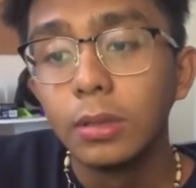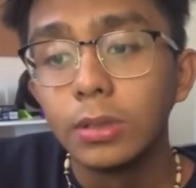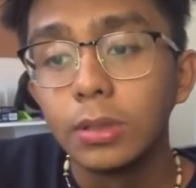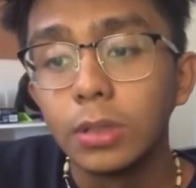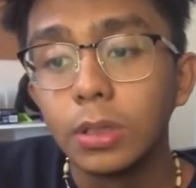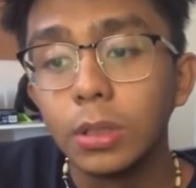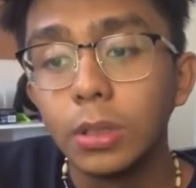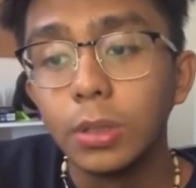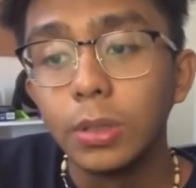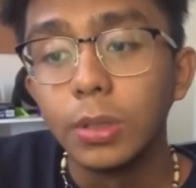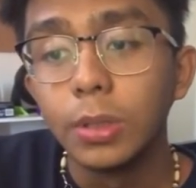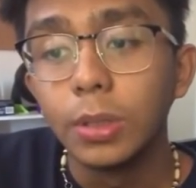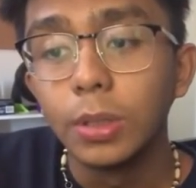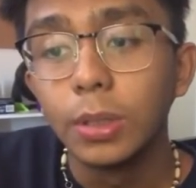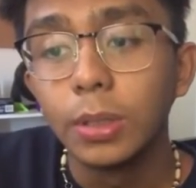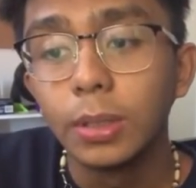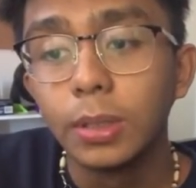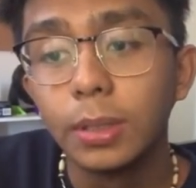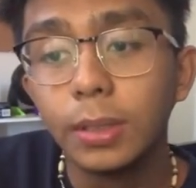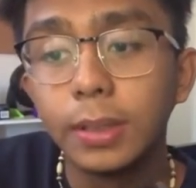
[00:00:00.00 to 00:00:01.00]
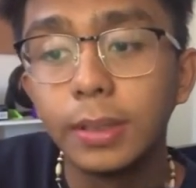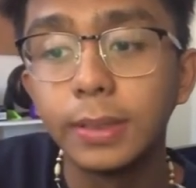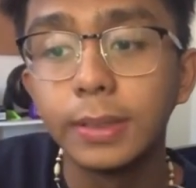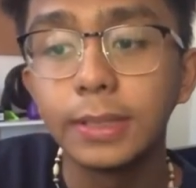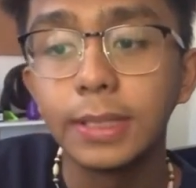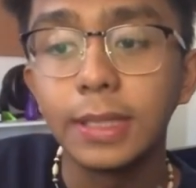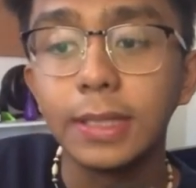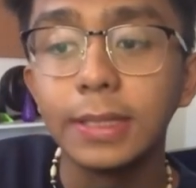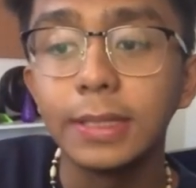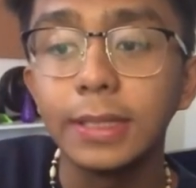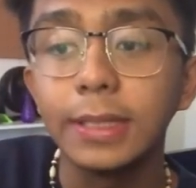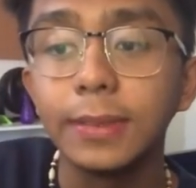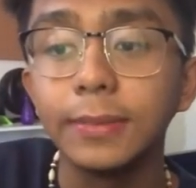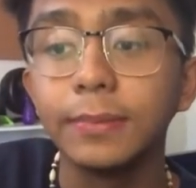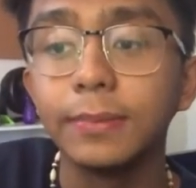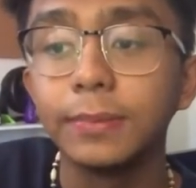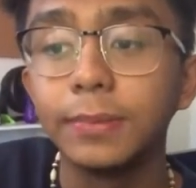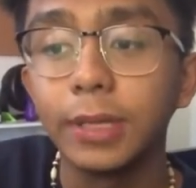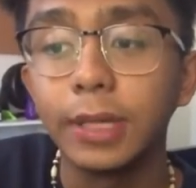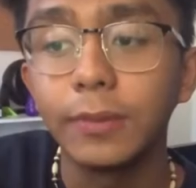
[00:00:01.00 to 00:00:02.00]
So, second step,
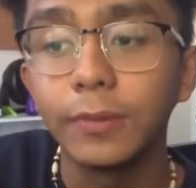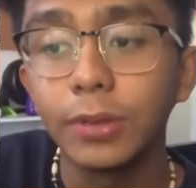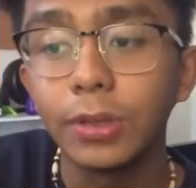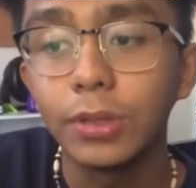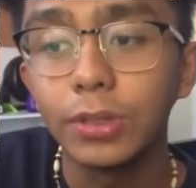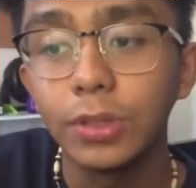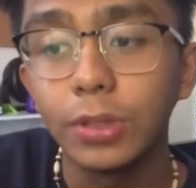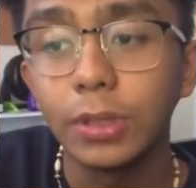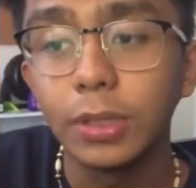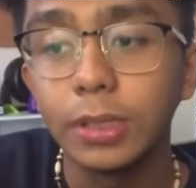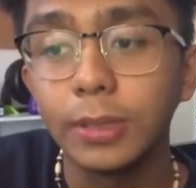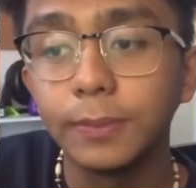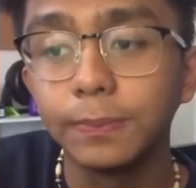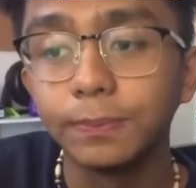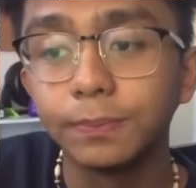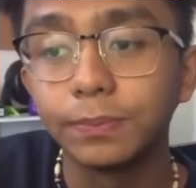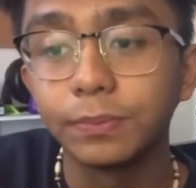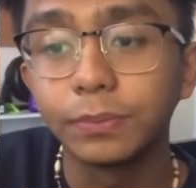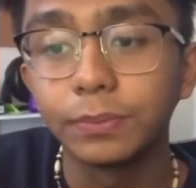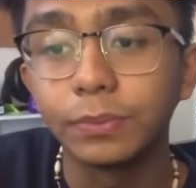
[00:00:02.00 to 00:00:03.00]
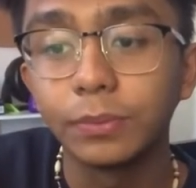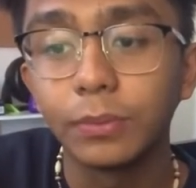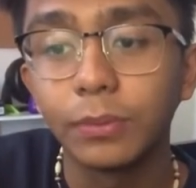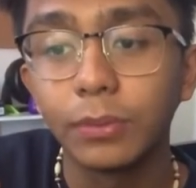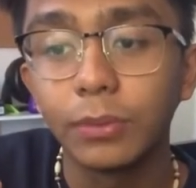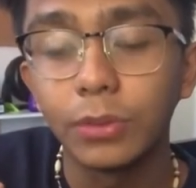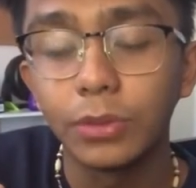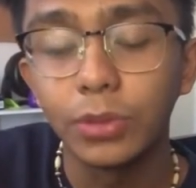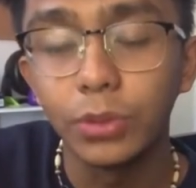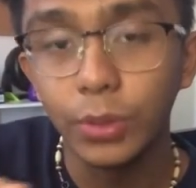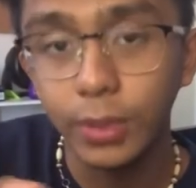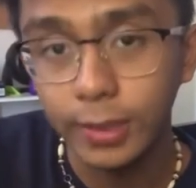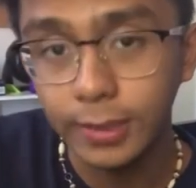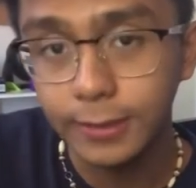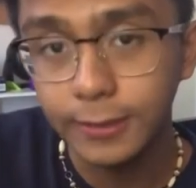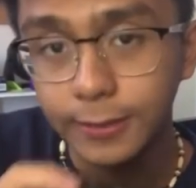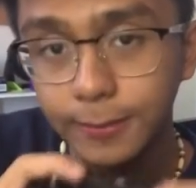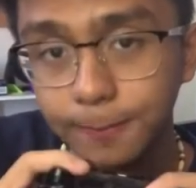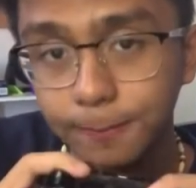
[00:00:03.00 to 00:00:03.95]
pick up your controller, 2 hands.